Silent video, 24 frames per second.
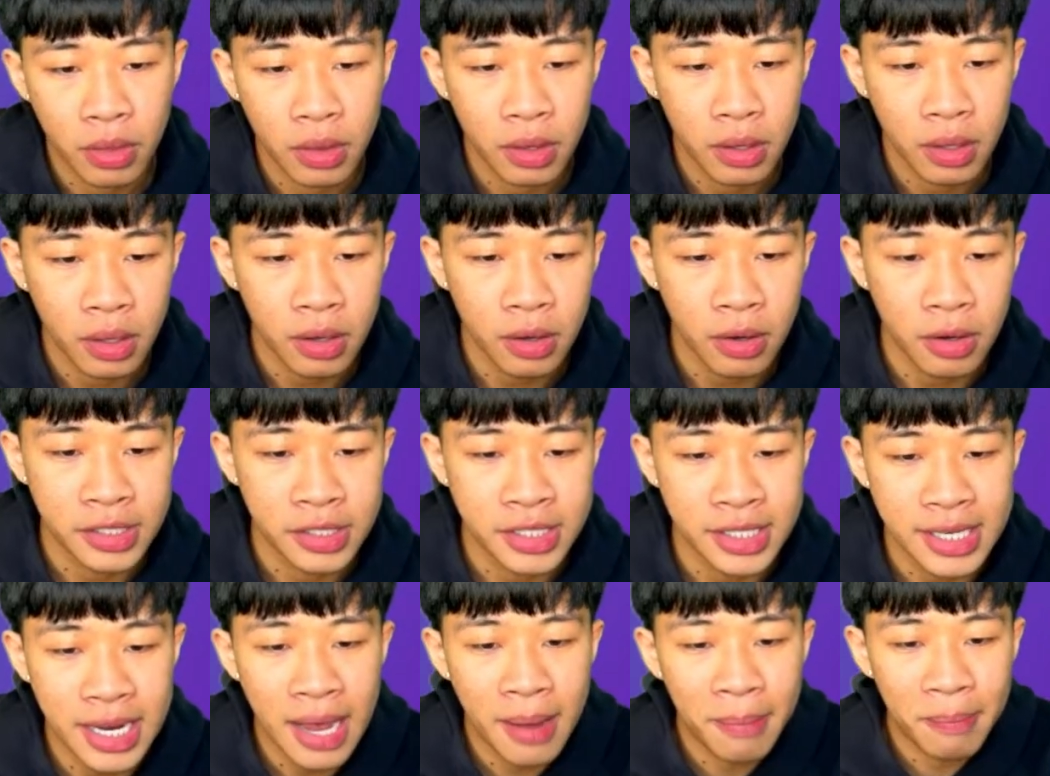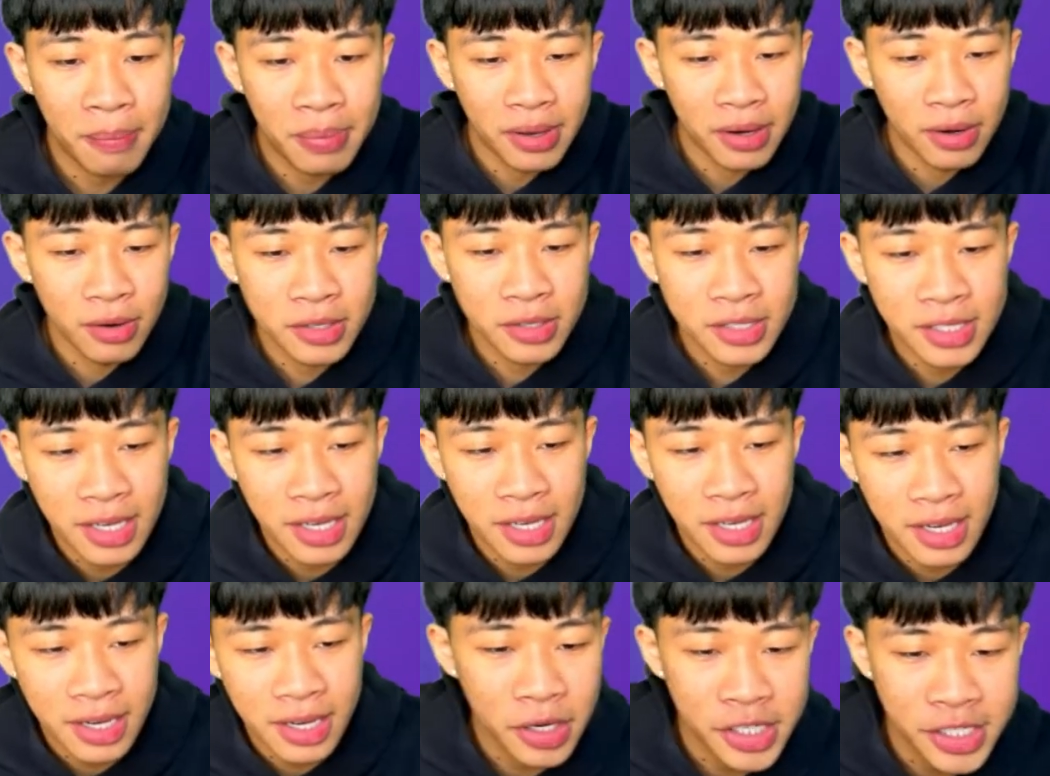Oh snap, it looks
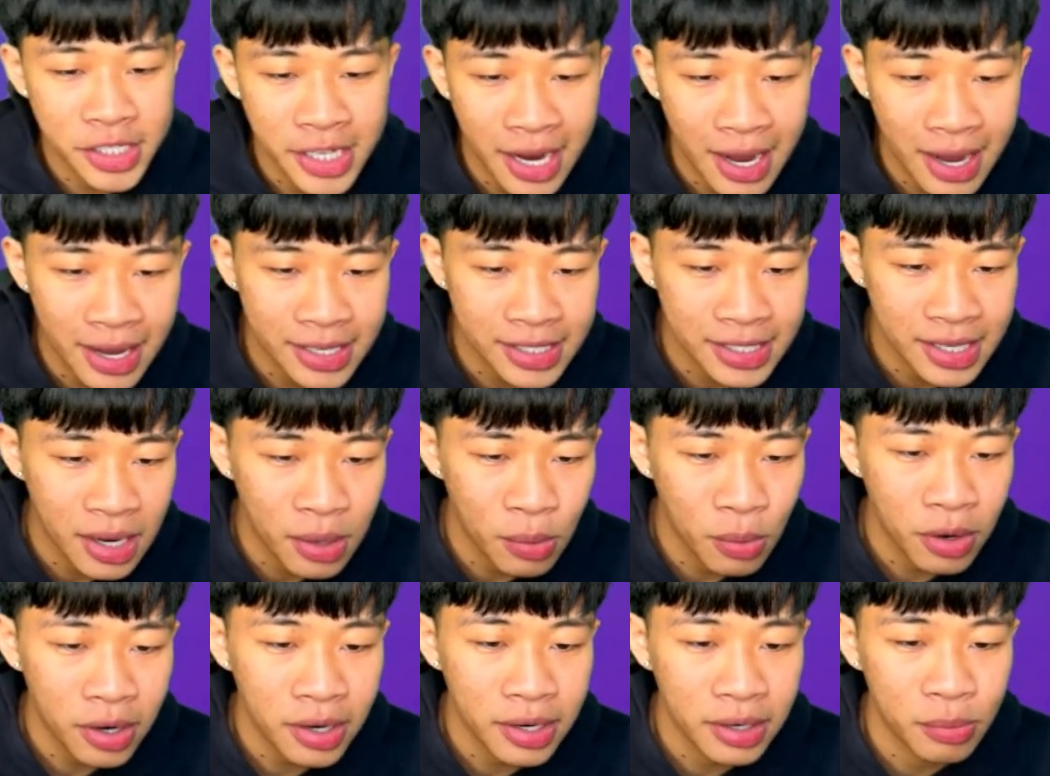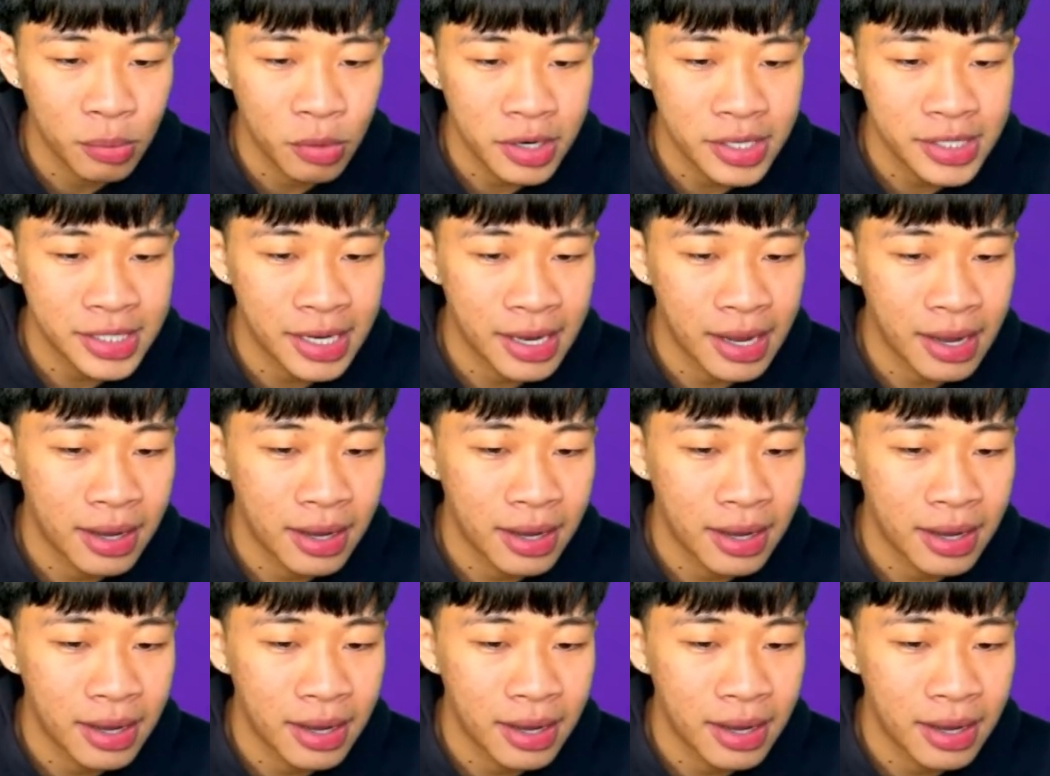like my chat is not working. Why is that?